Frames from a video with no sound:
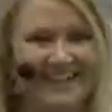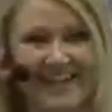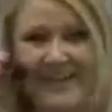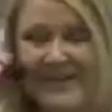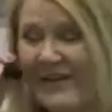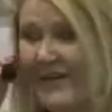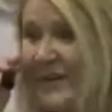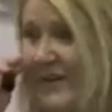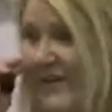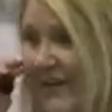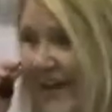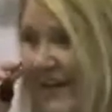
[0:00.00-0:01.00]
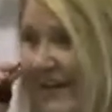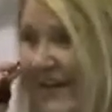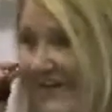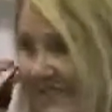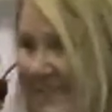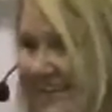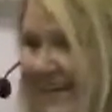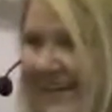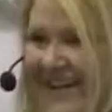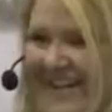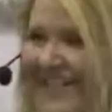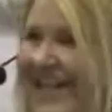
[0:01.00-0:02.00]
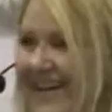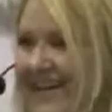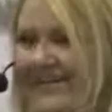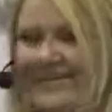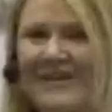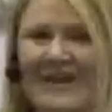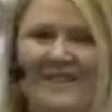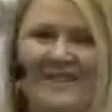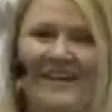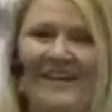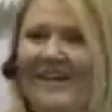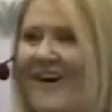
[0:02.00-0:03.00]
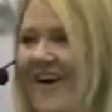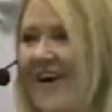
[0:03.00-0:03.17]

Can you hear me okay? Thank you for coming.